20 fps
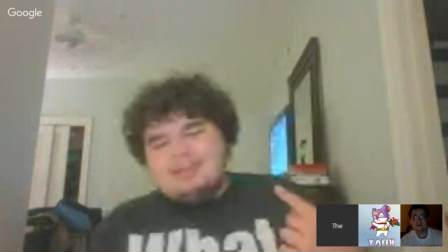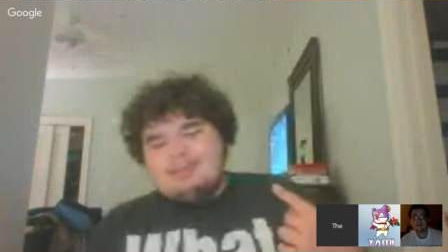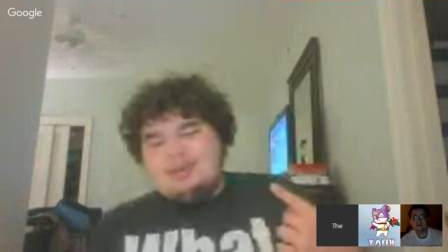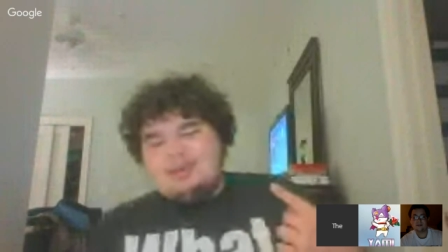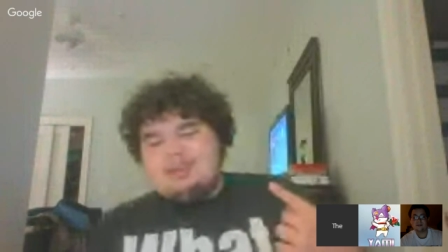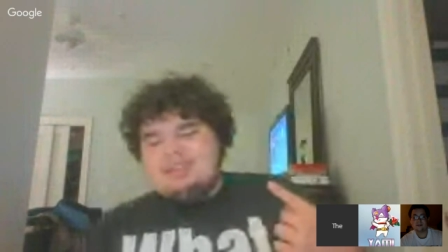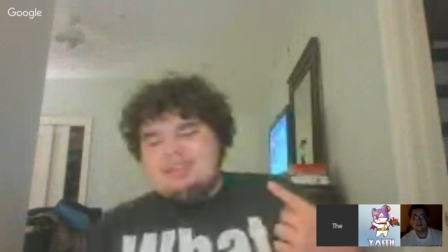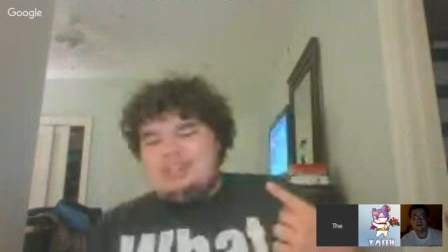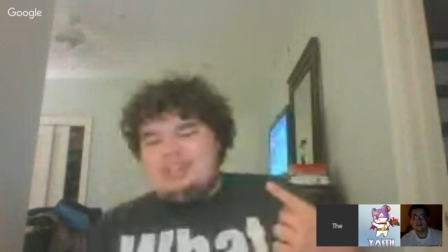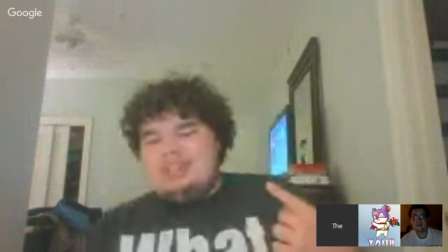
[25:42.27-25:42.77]

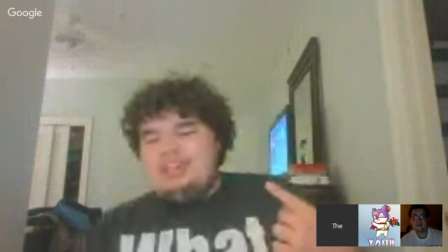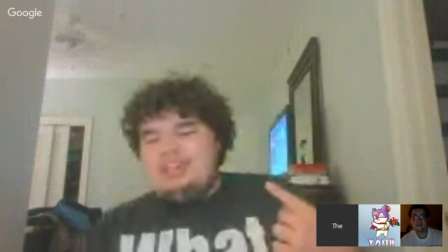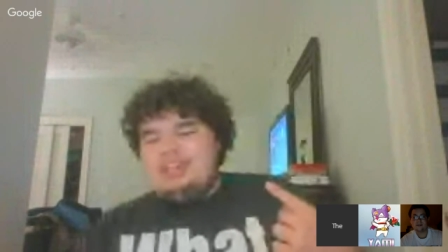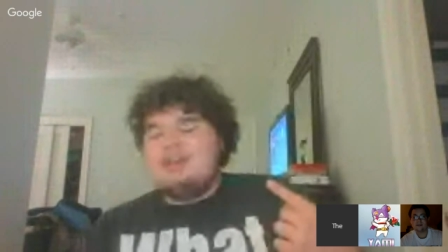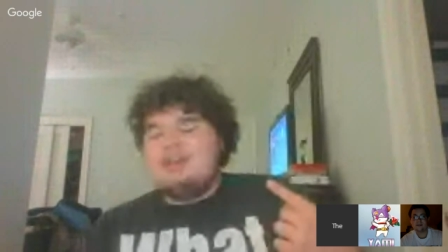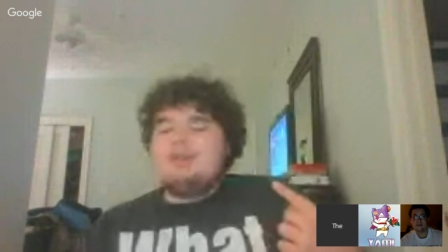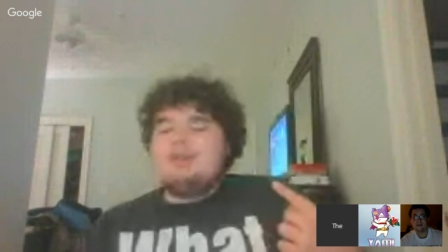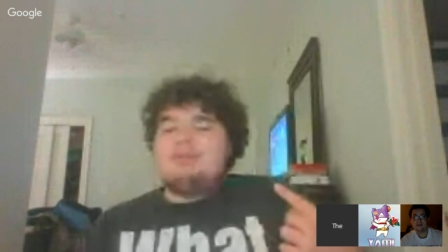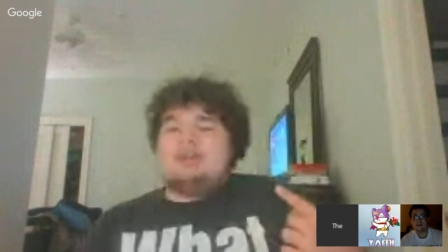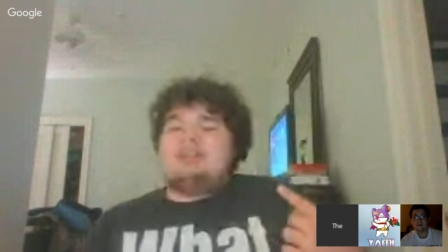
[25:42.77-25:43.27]
personally.
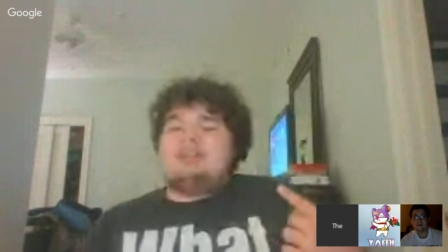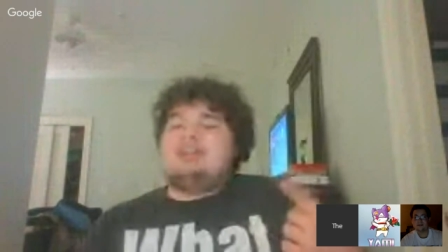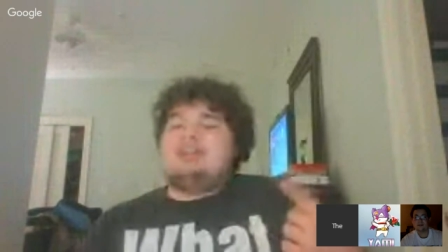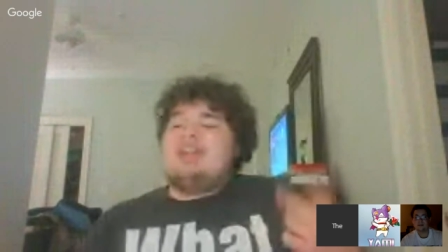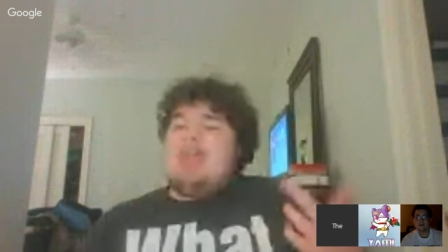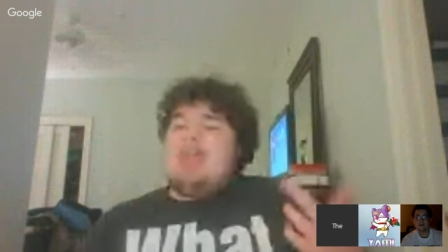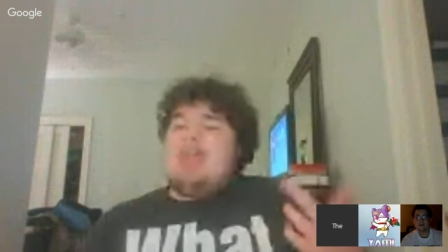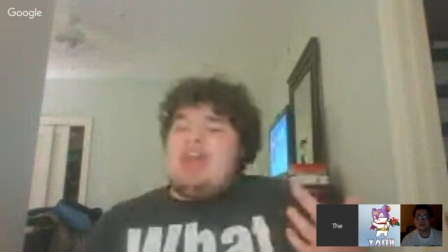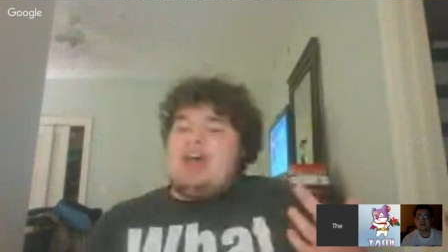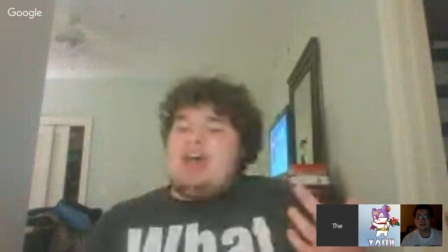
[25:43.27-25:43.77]
But
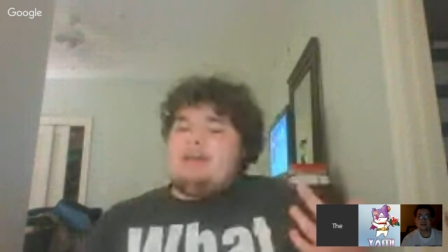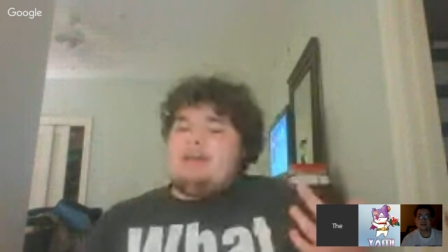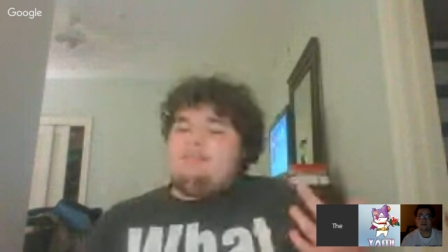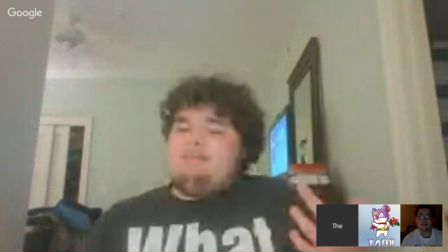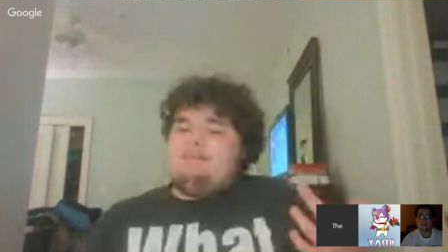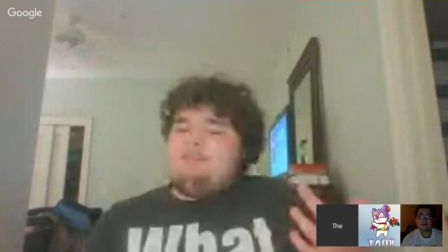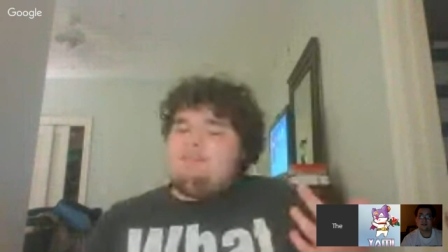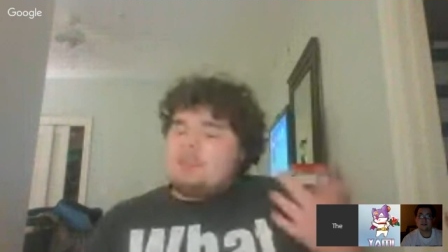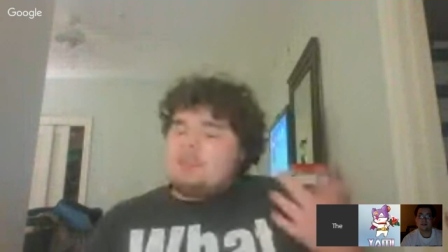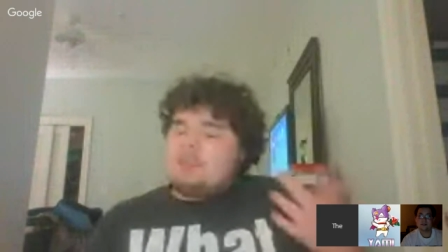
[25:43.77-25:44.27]
yeah,
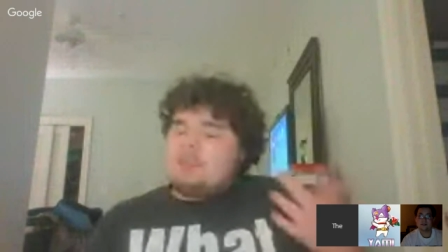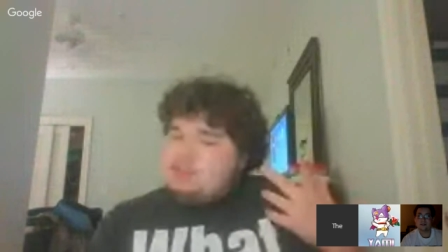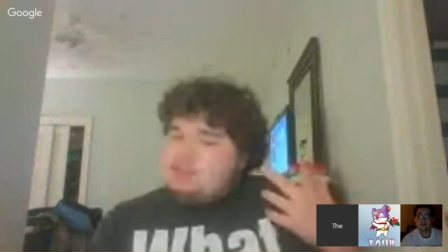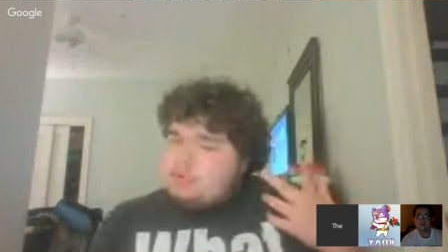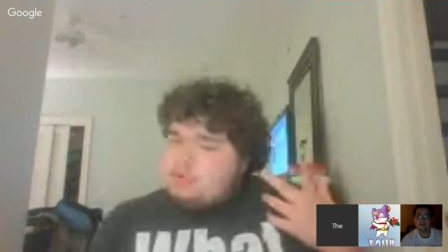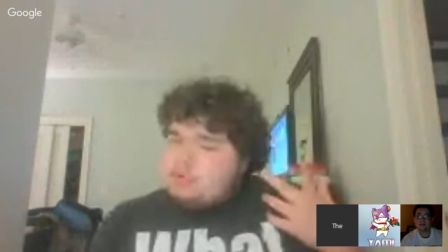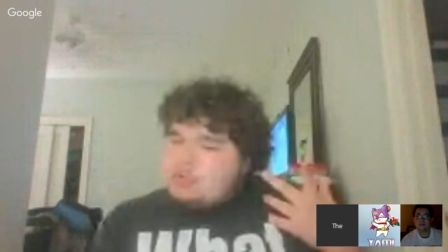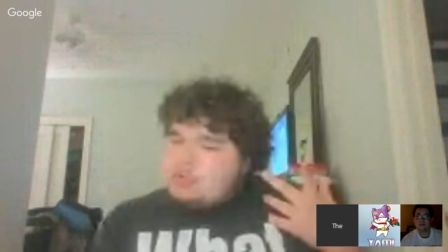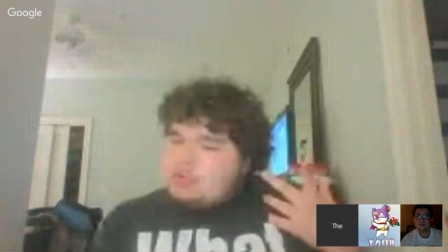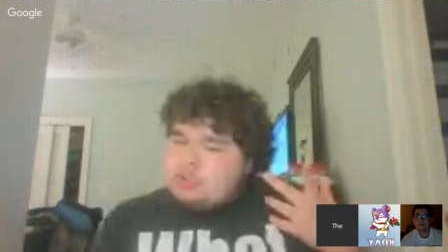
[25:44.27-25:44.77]

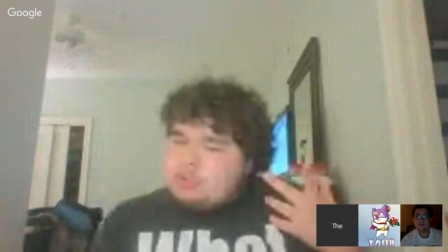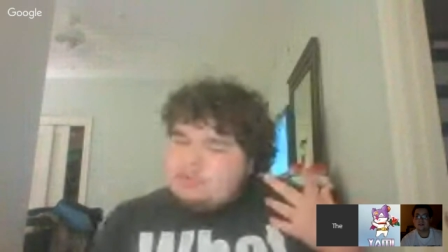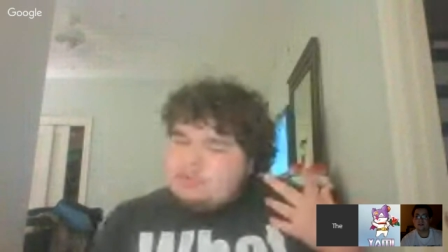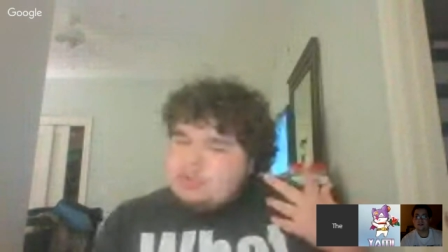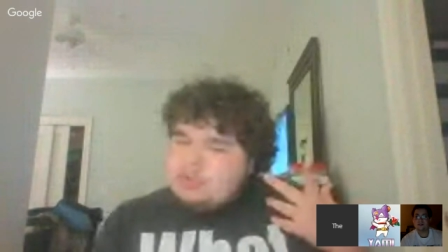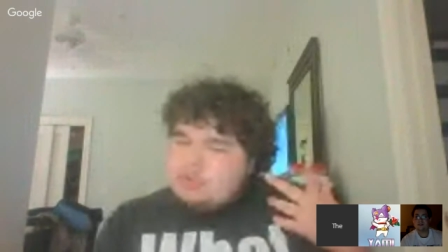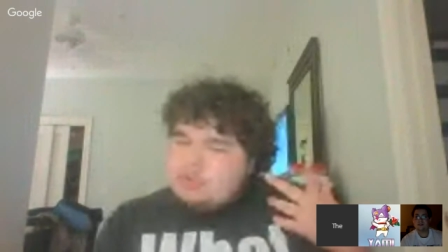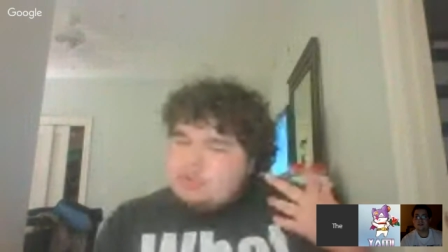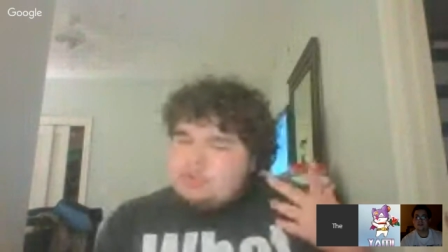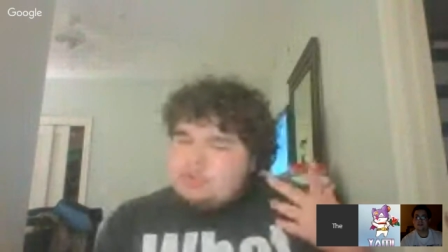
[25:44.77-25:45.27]
you could have
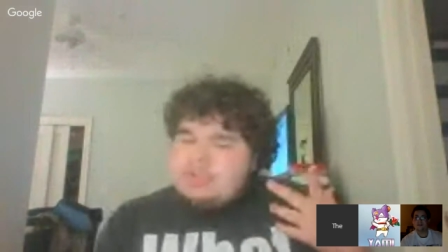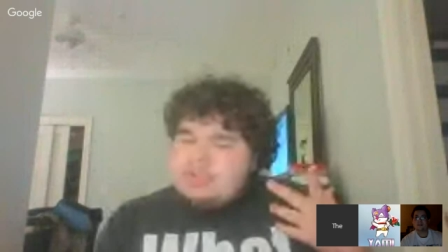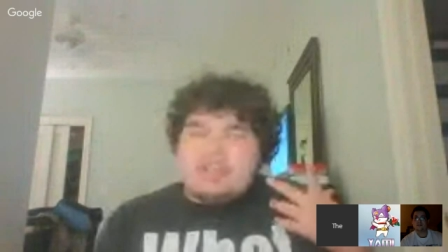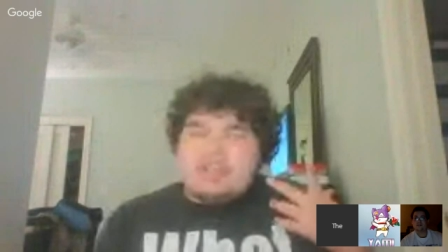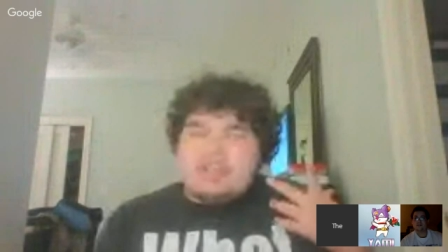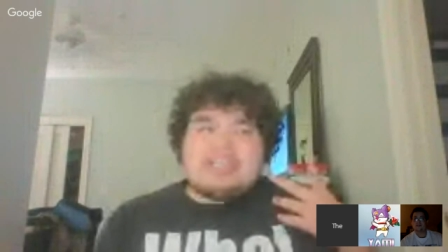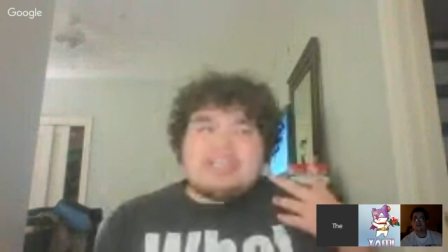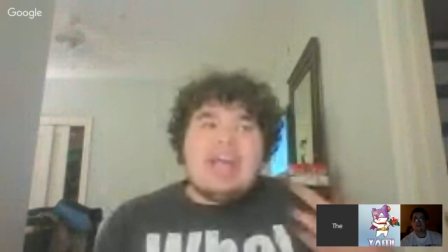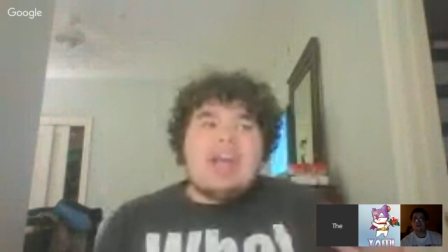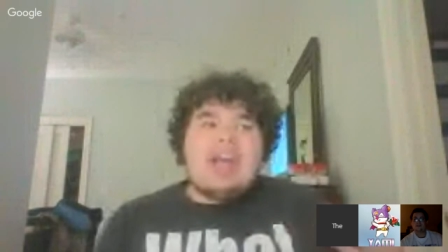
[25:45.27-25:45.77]
used
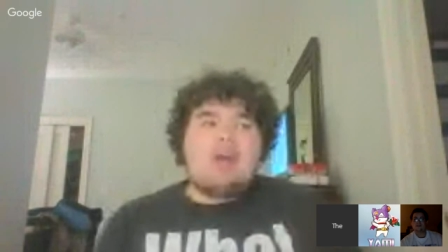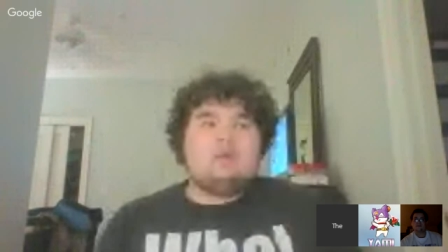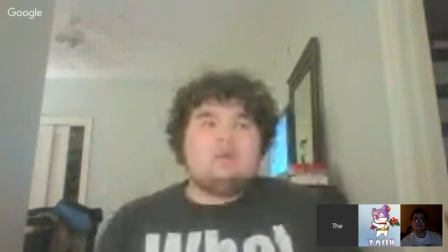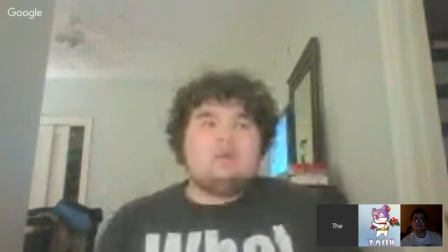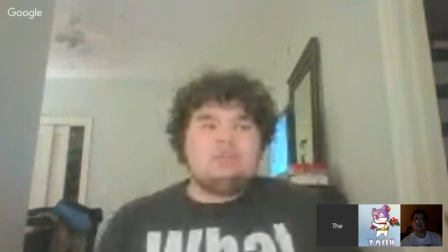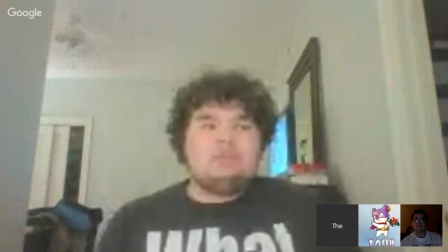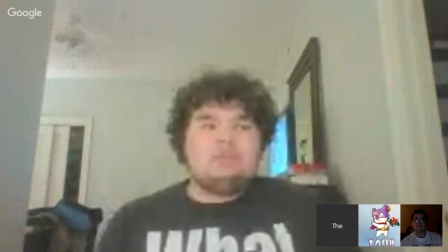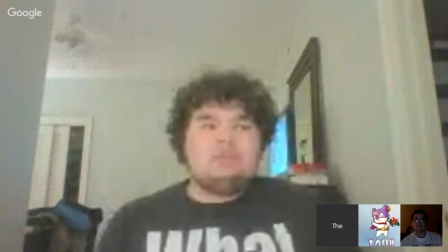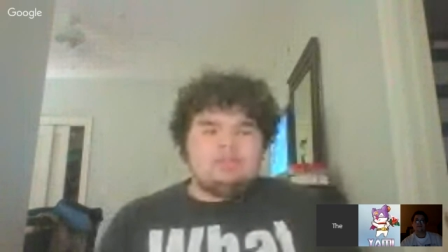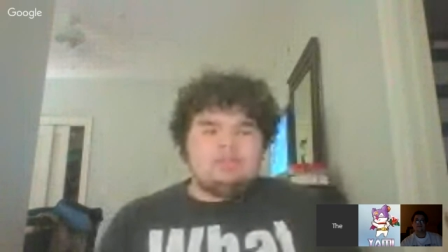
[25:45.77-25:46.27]

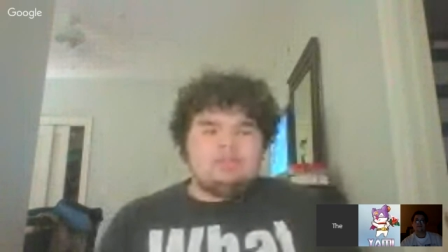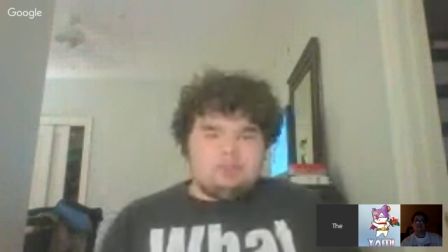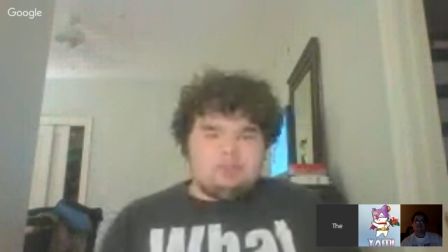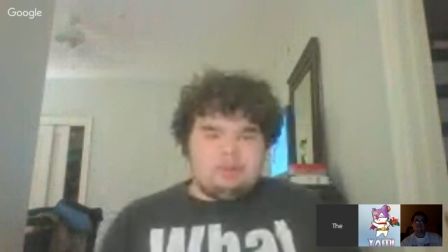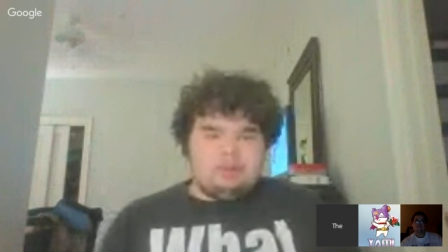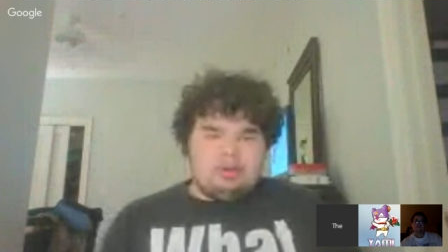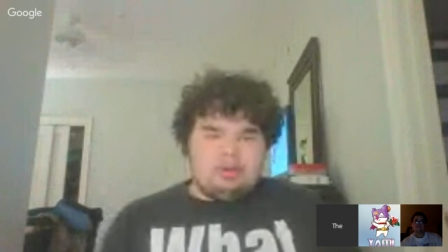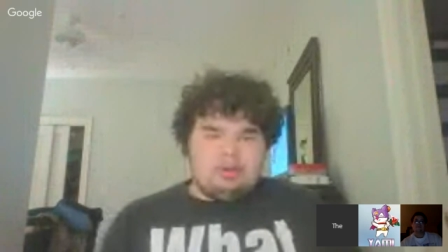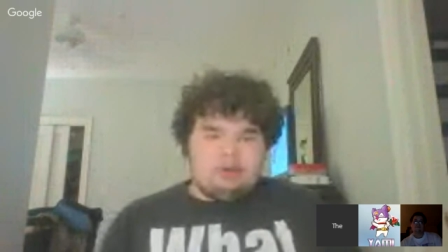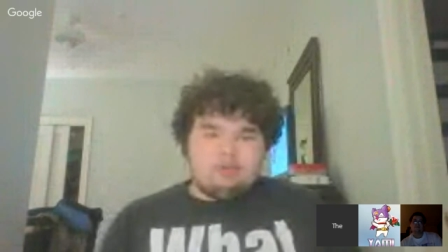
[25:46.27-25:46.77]
countless
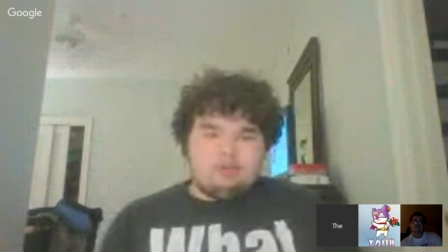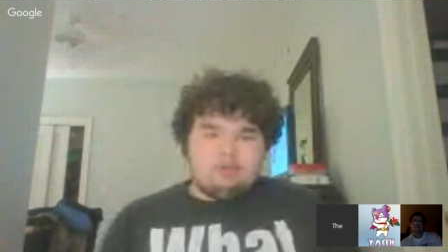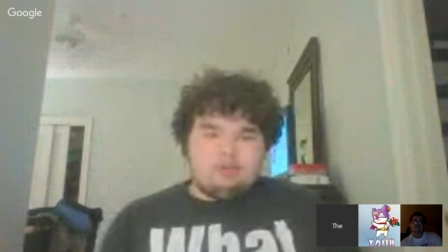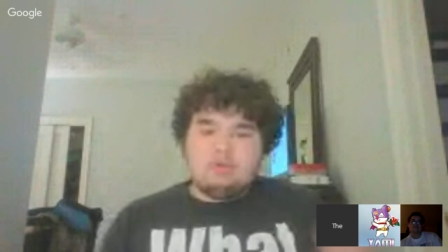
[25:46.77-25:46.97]
superheroes.